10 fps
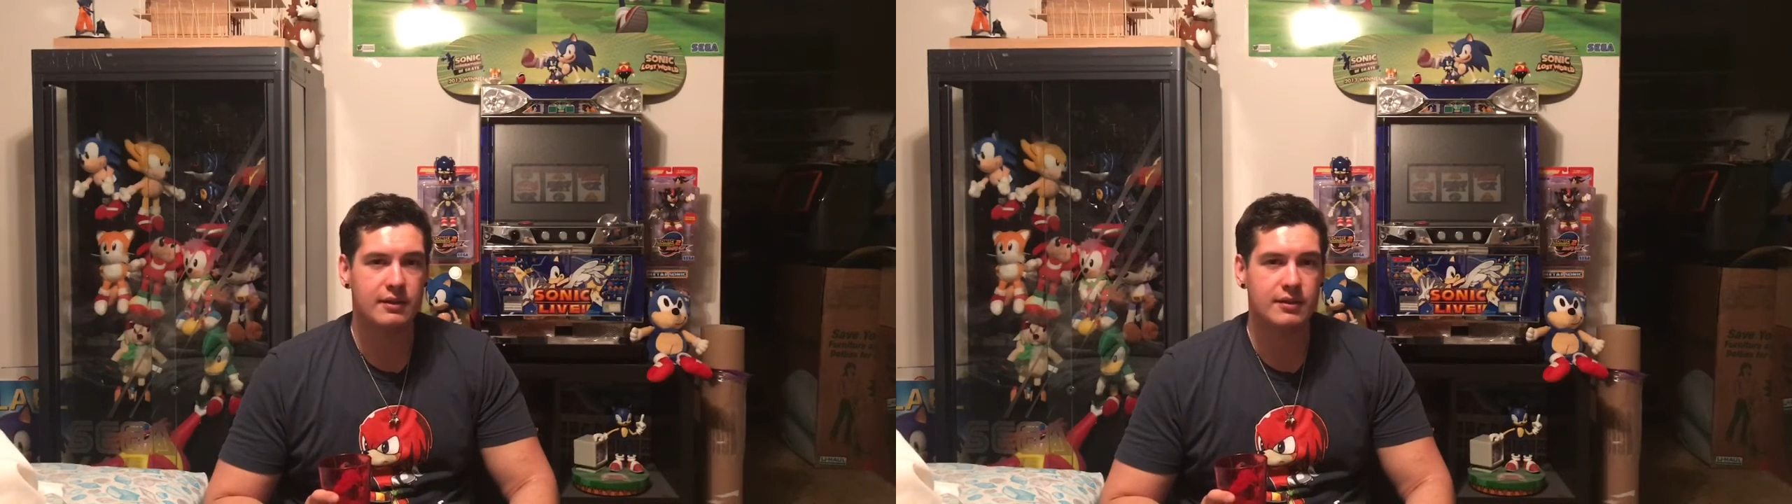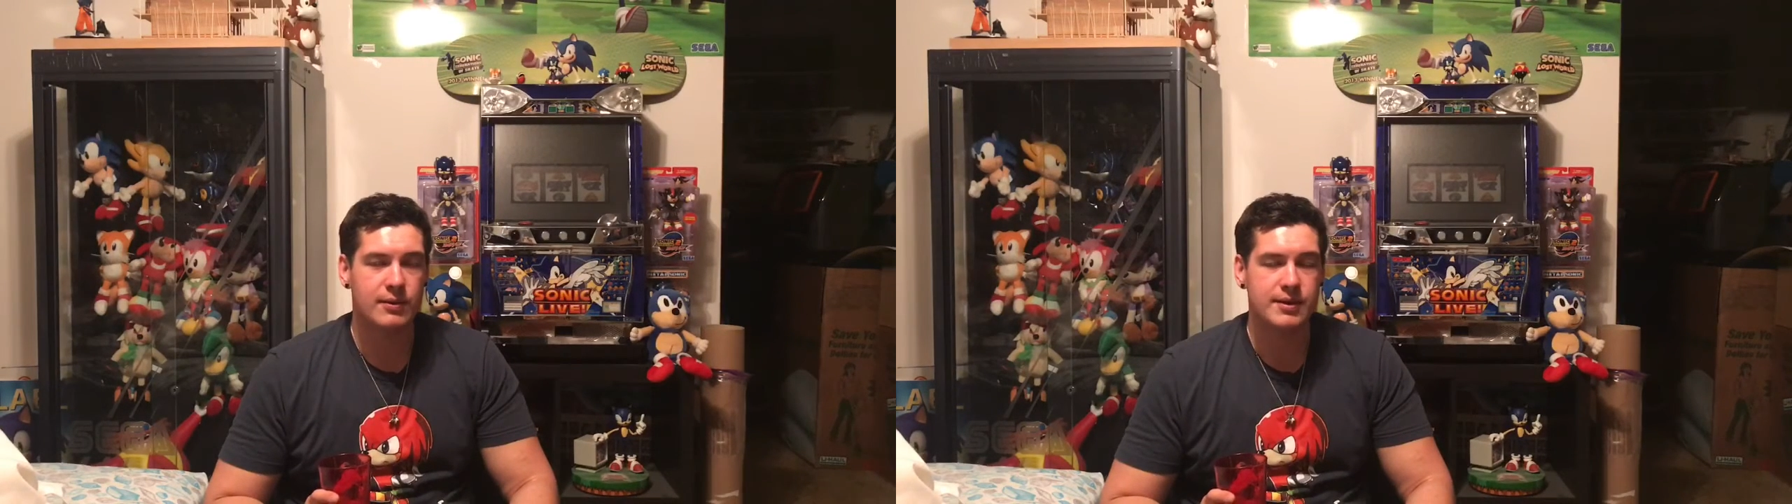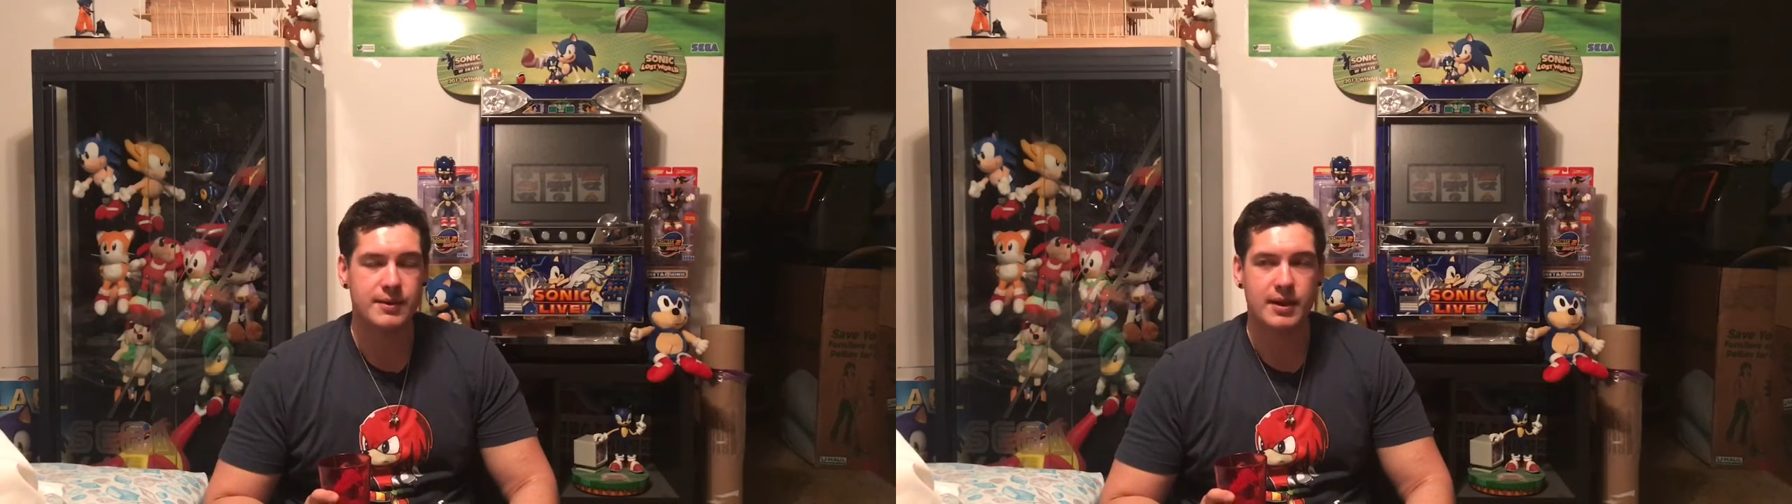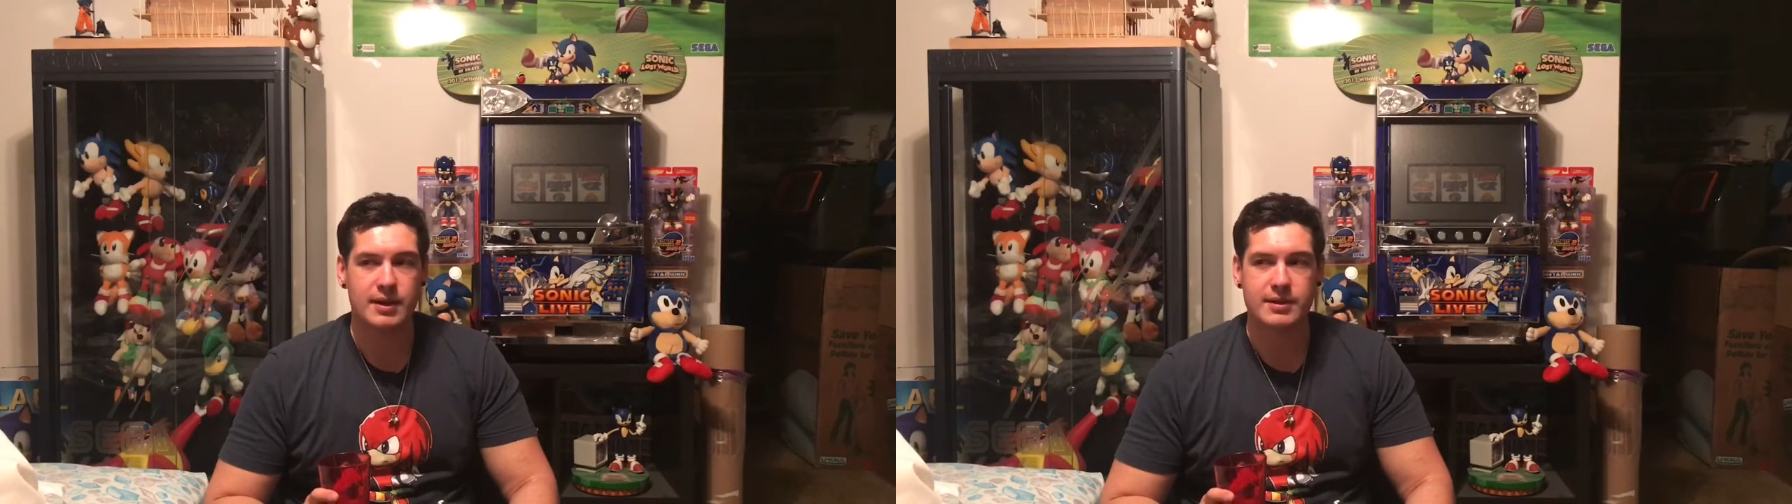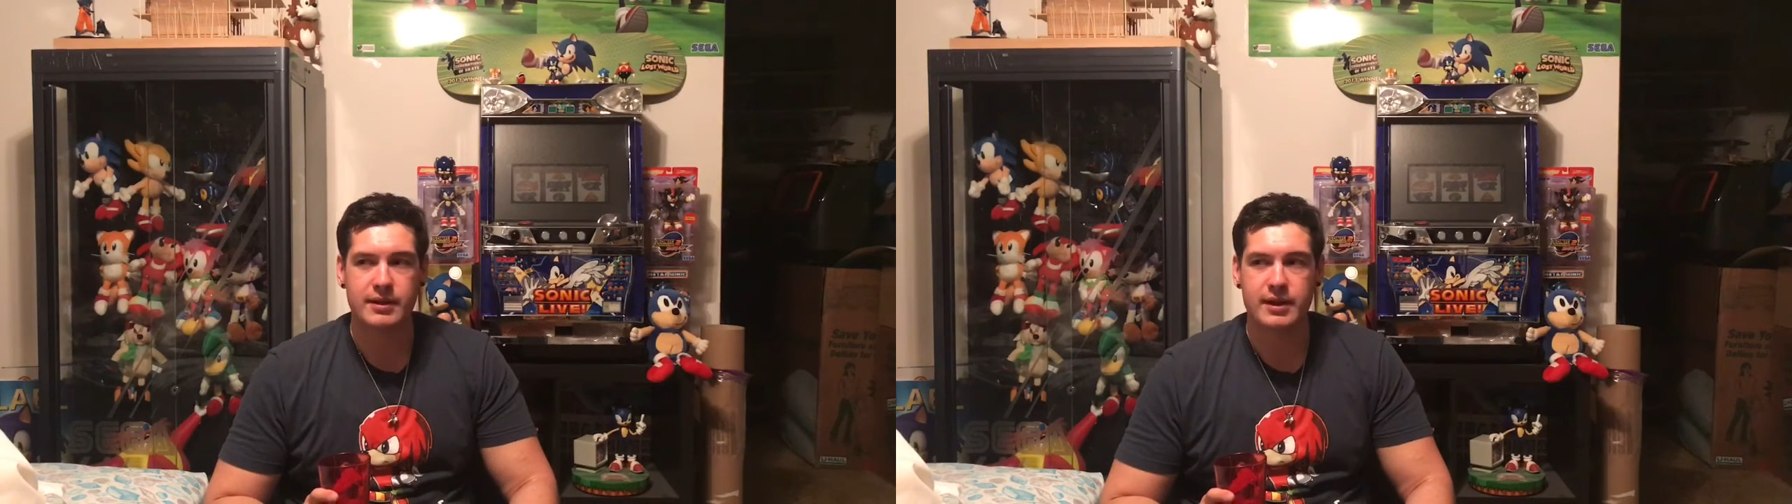Toys R
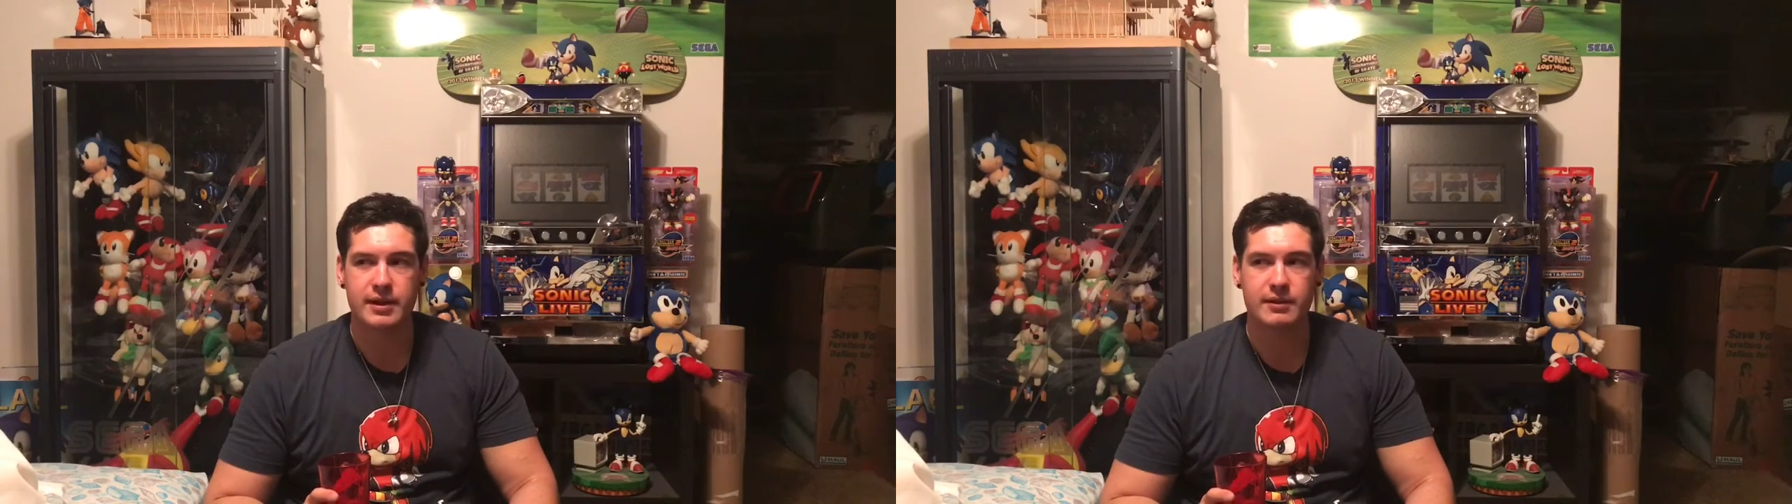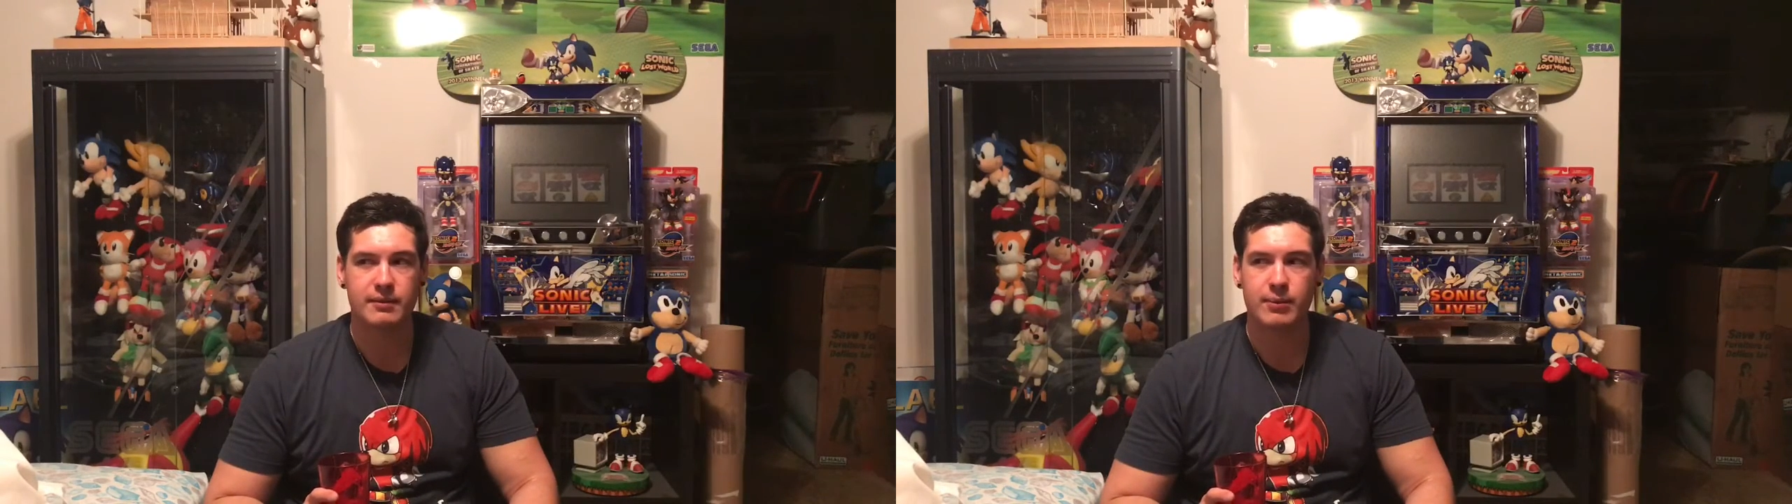Us or any